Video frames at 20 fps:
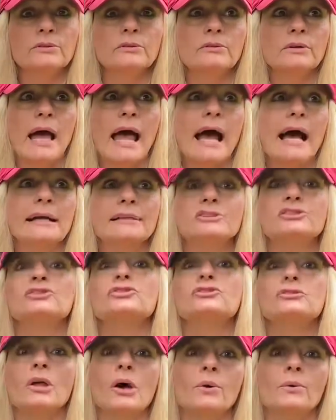act
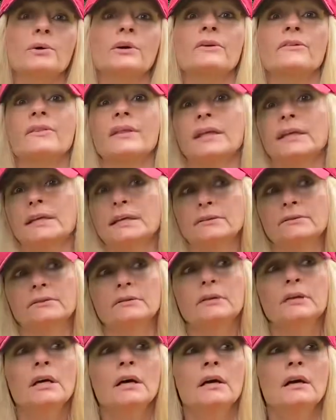slower than
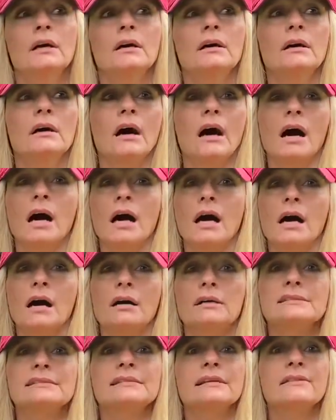
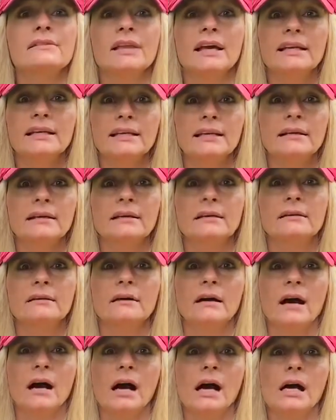synthetic
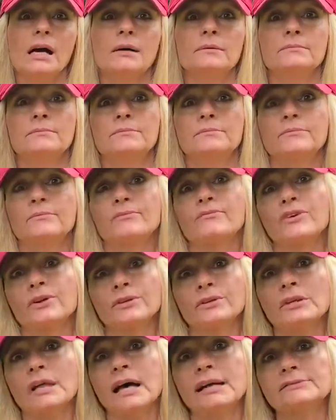
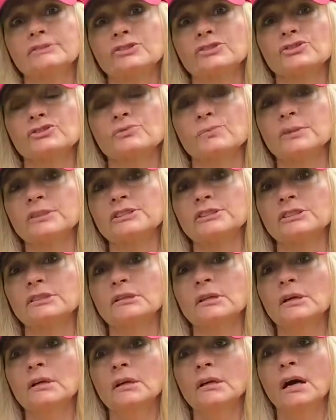fertilizers, which
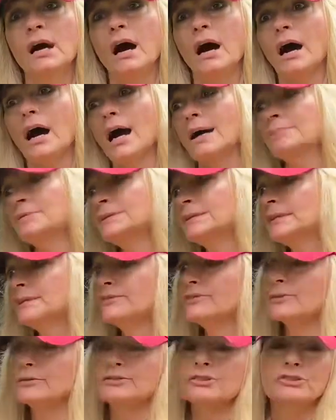I believe
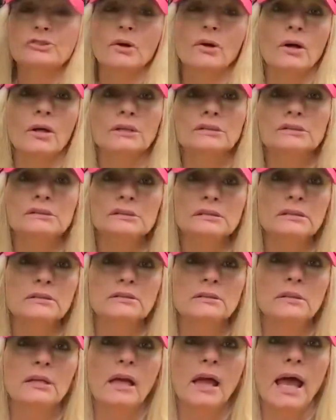are salts,
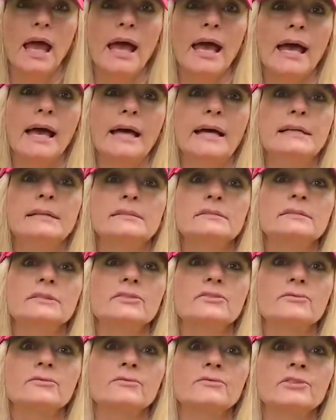and
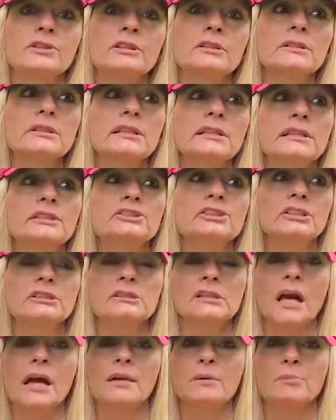really just
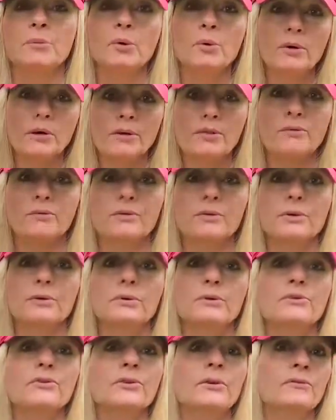kind of pour
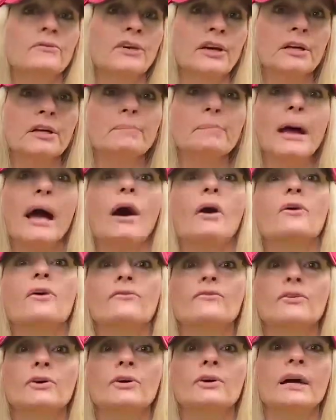through. They're very
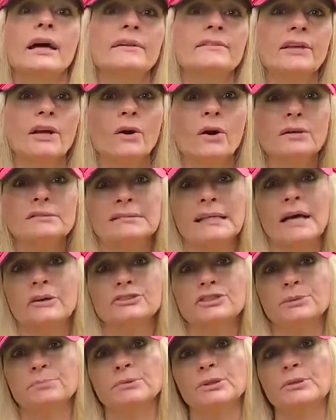powerful and they cause
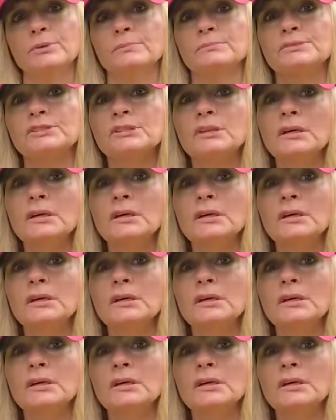algae blooms.